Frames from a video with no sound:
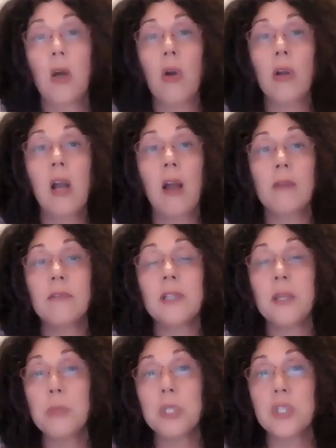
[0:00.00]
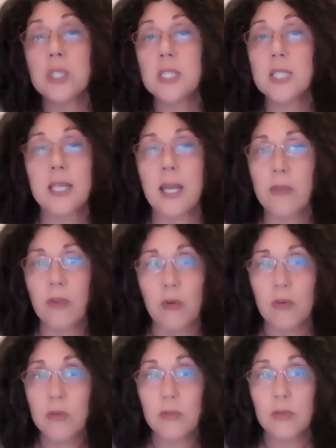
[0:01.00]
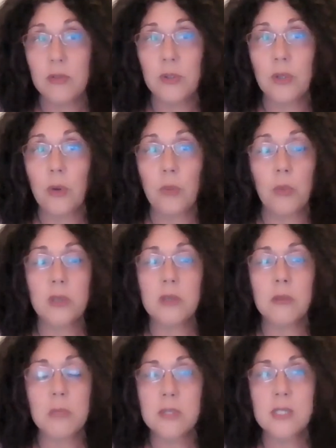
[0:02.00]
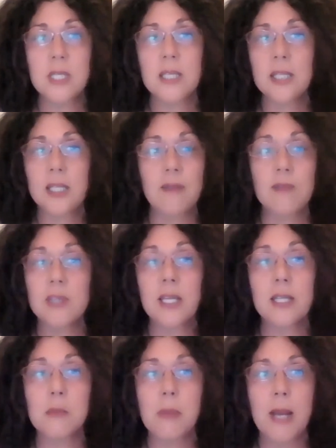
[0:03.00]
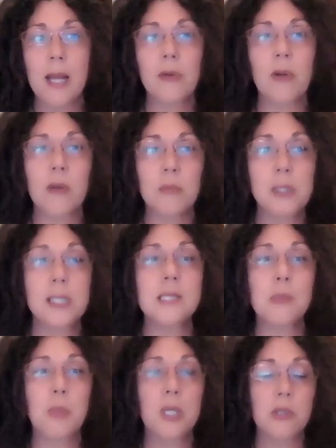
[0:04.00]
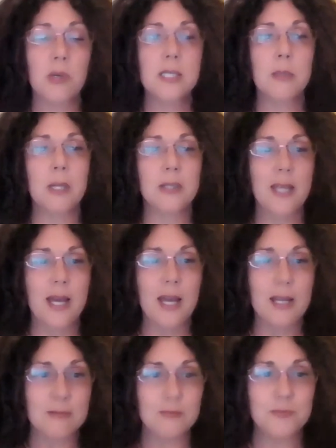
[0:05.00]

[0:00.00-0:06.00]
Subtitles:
archival images together, you know, with the music and everything in the background. Please speak to us about that.